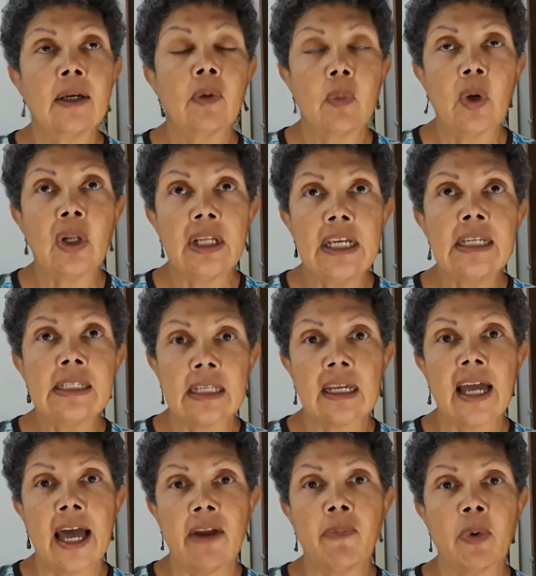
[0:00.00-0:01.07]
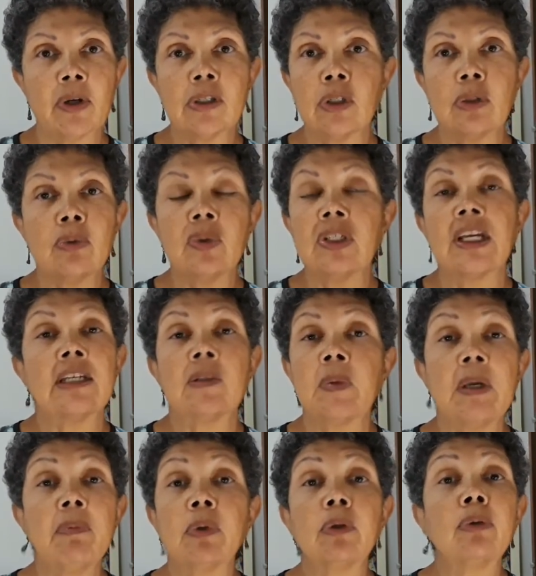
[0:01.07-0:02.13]
Well, he's the kind of person who says
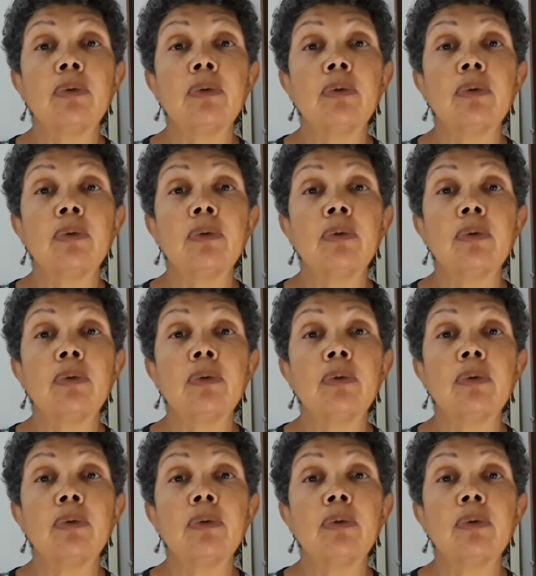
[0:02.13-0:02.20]
people who